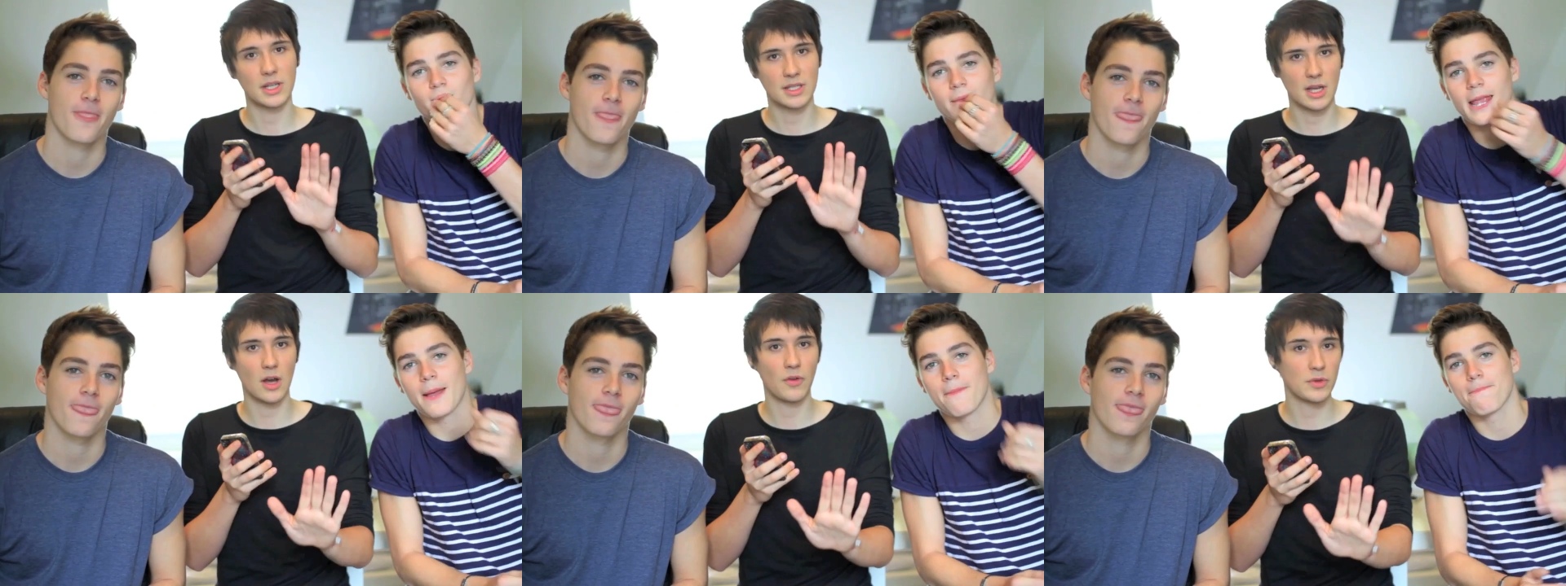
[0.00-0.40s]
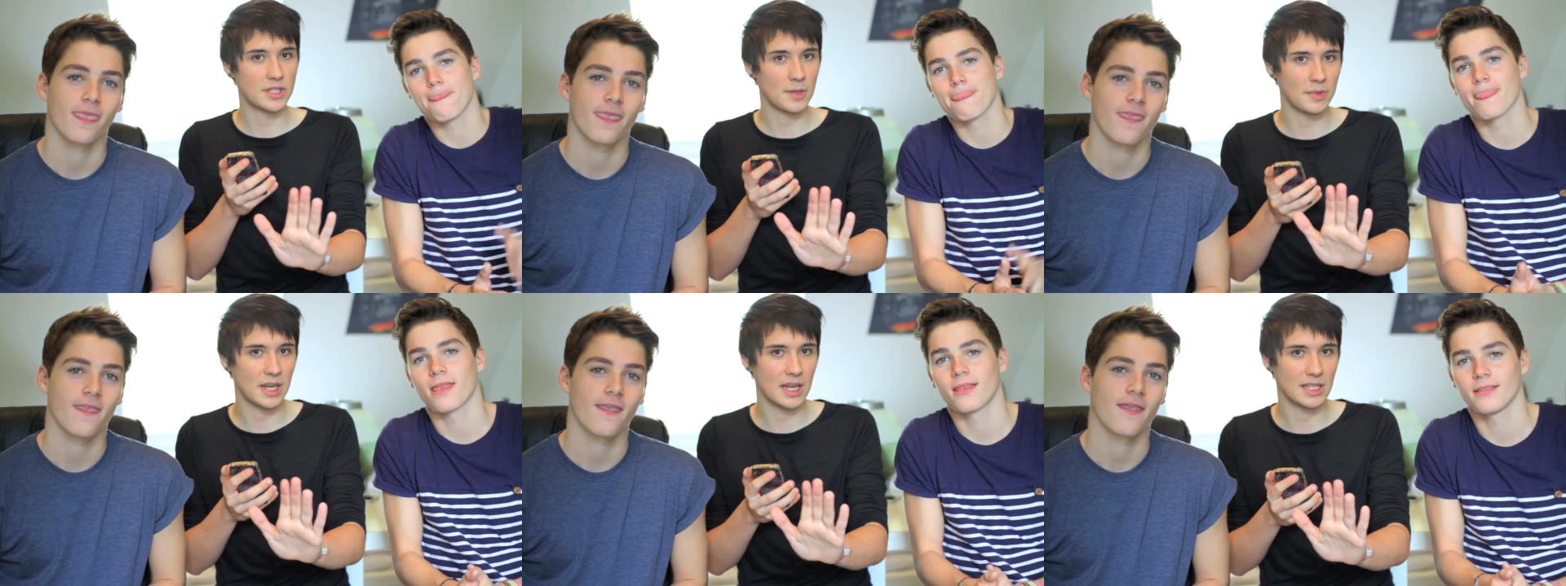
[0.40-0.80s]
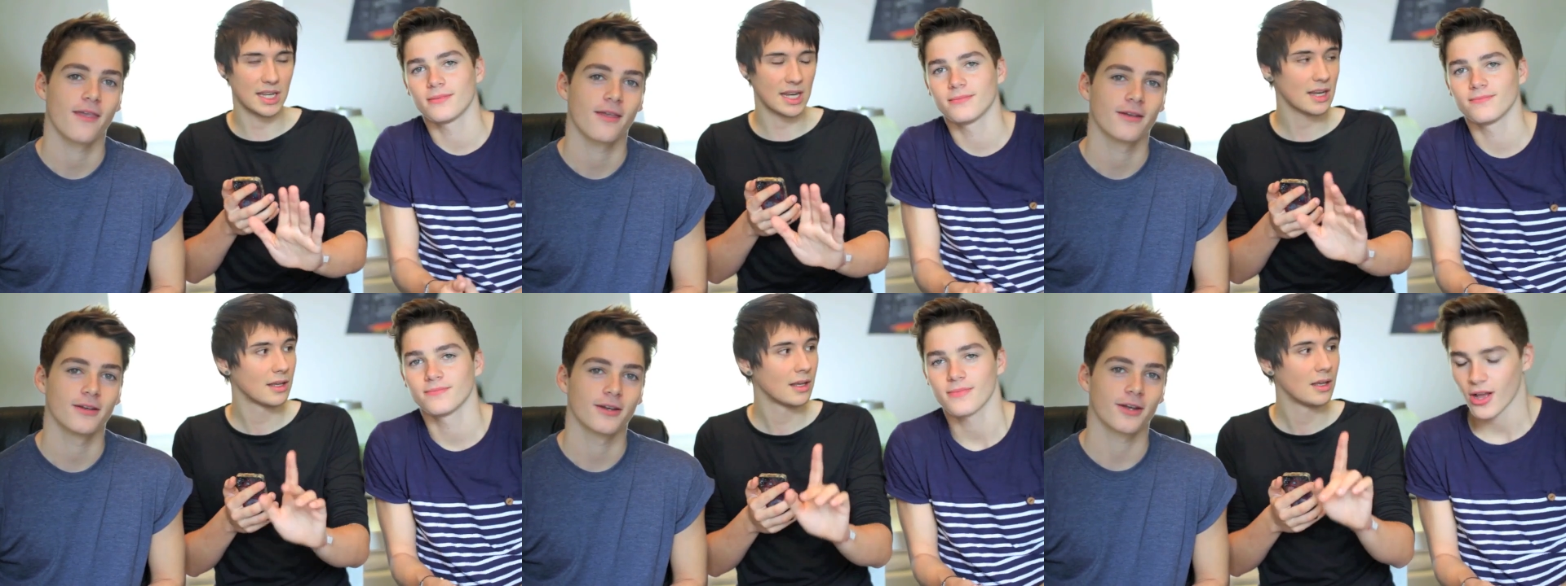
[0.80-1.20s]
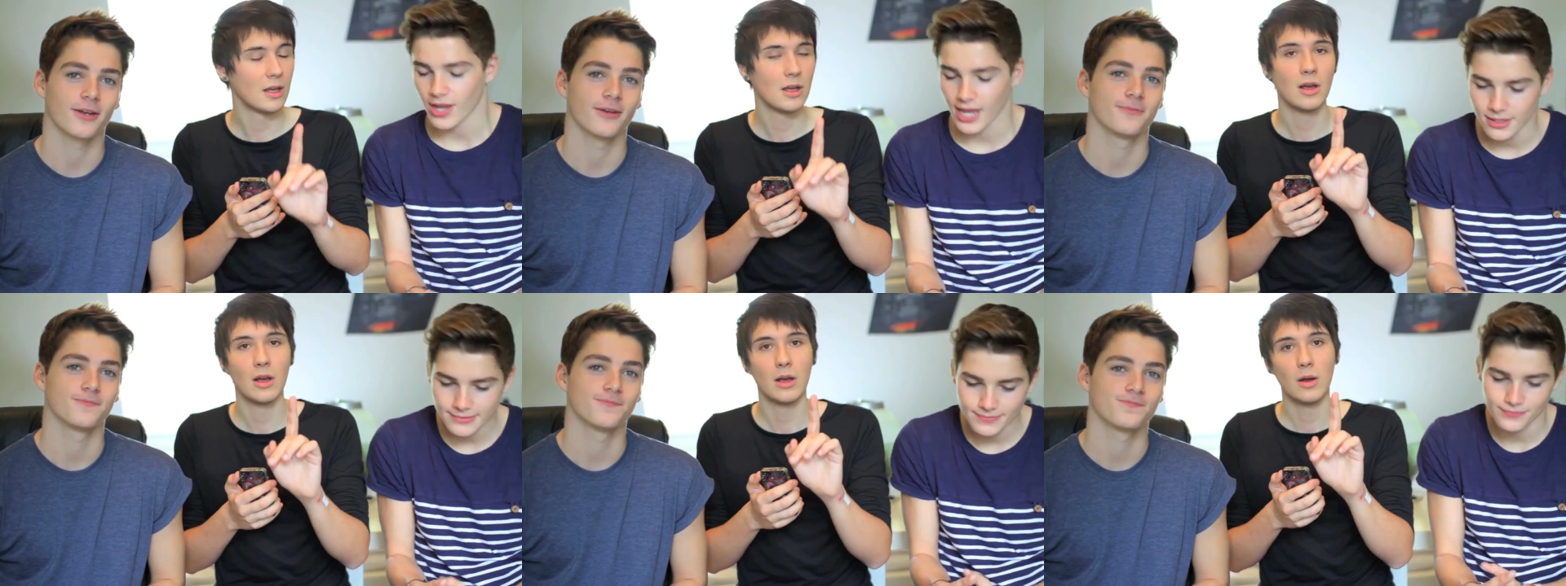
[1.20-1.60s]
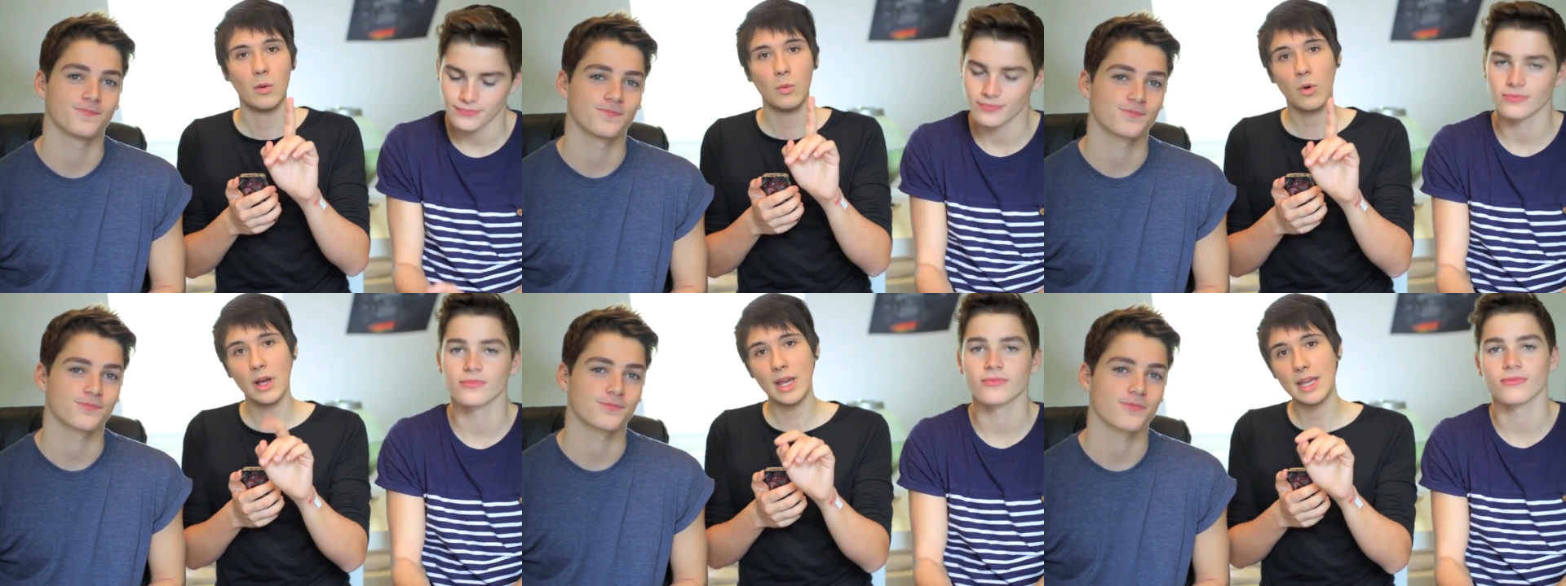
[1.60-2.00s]
Speaker 1: to start off with something easy. Okay.
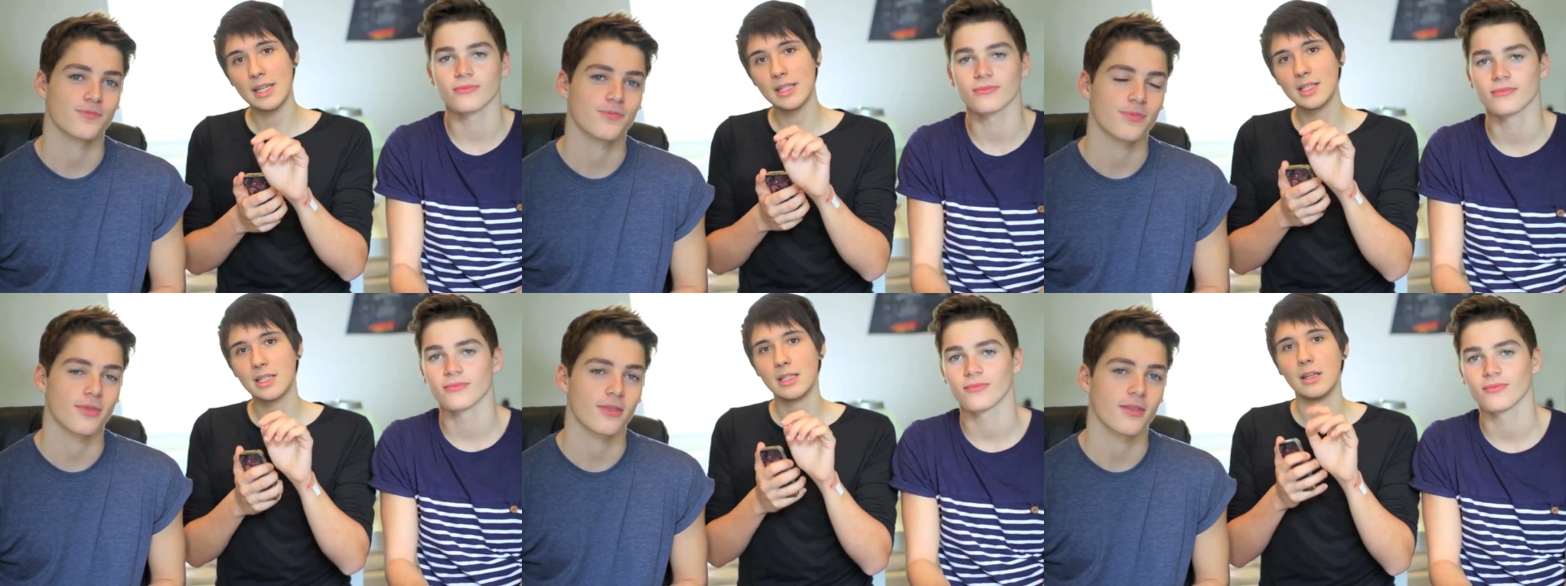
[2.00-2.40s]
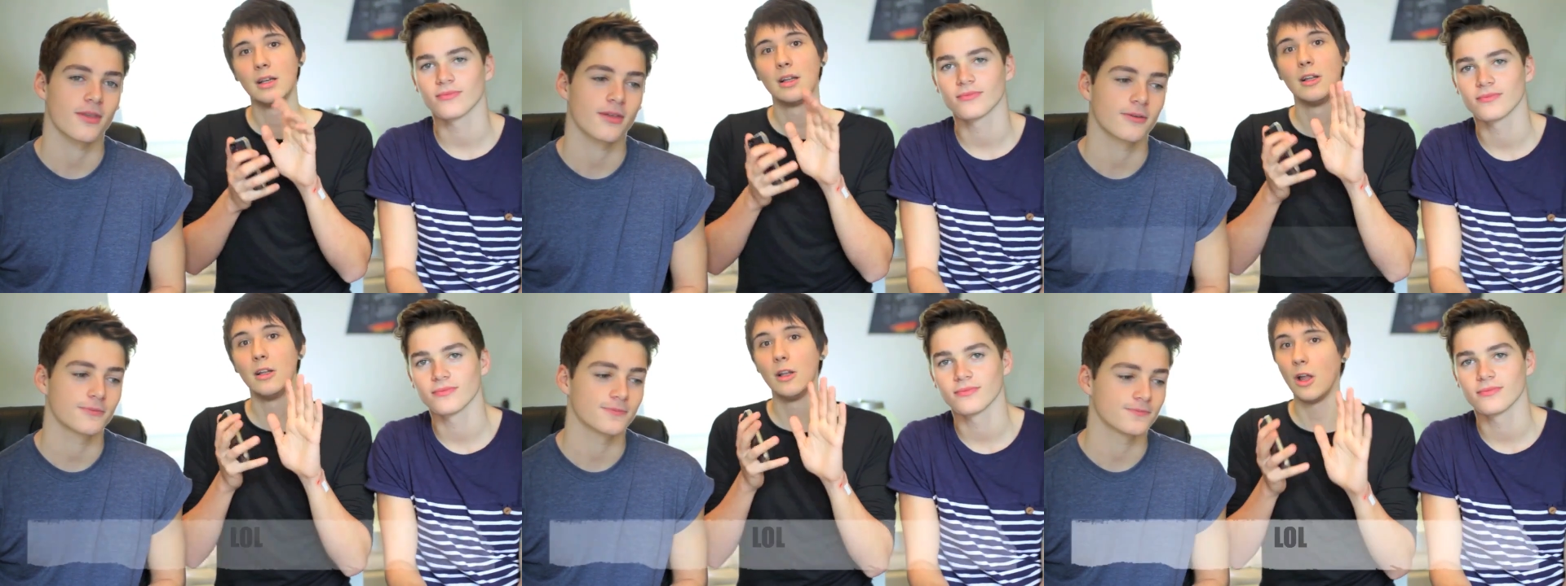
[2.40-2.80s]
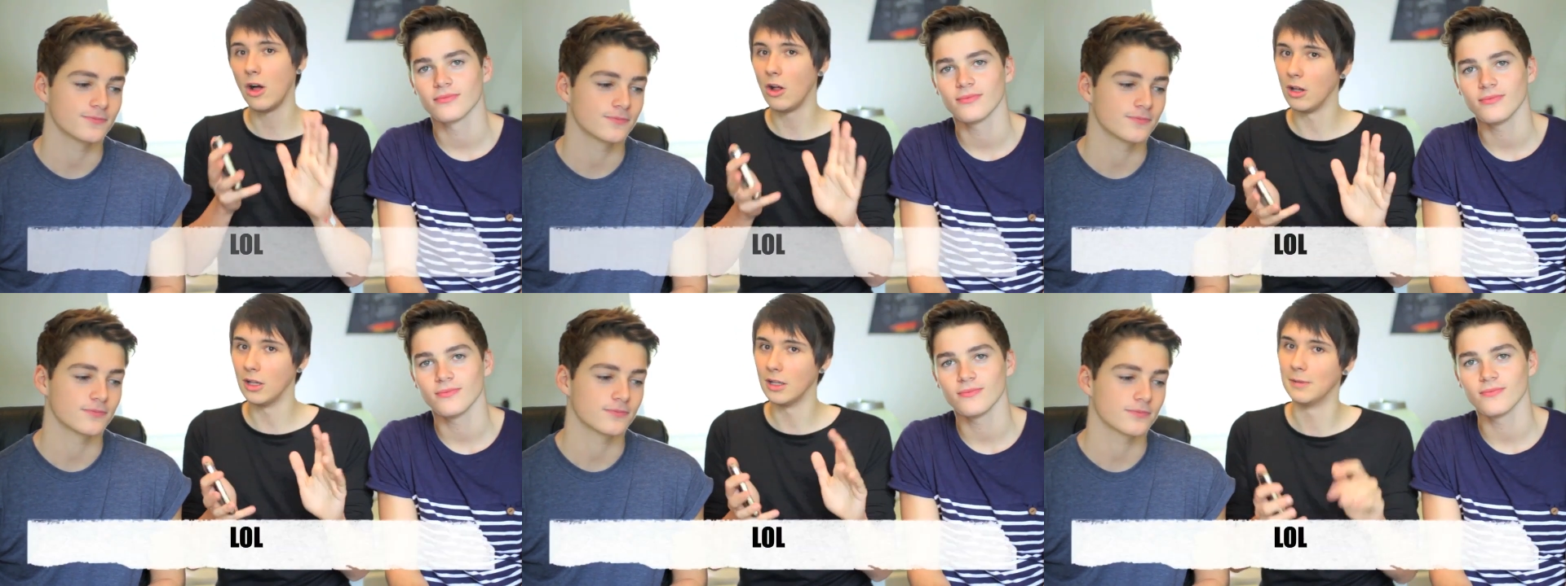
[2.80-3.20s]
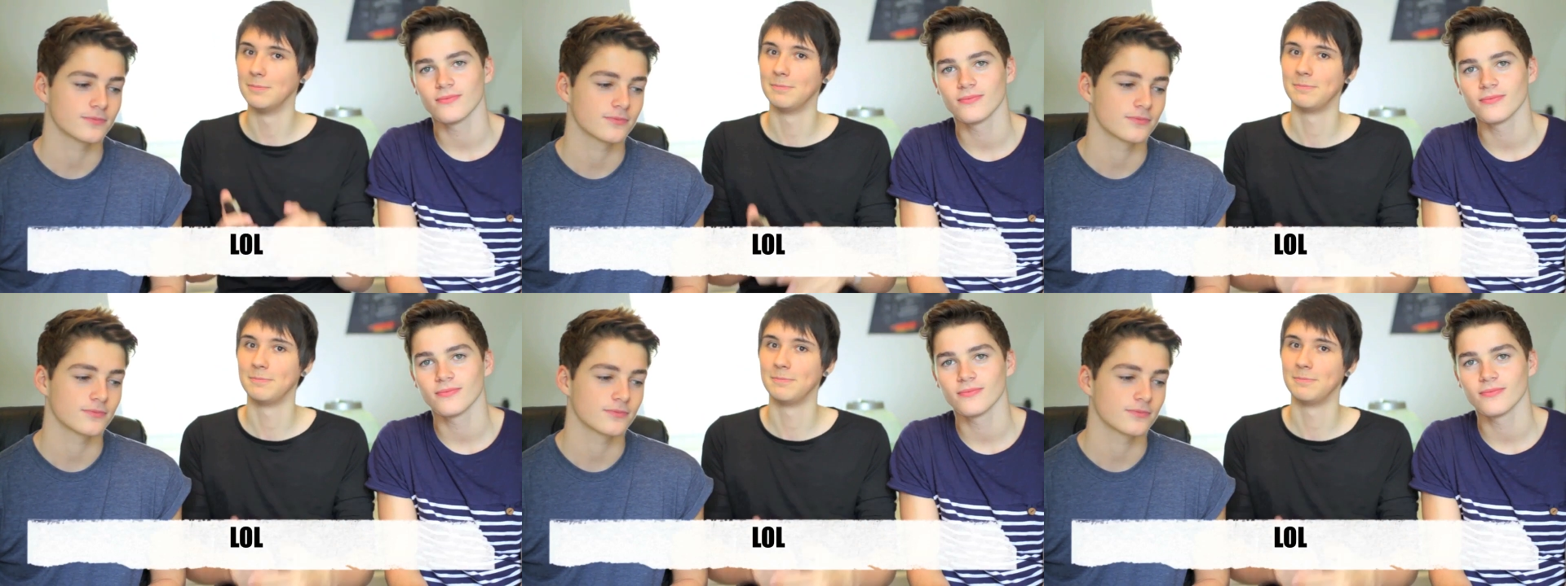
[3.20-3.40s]
What is LOL?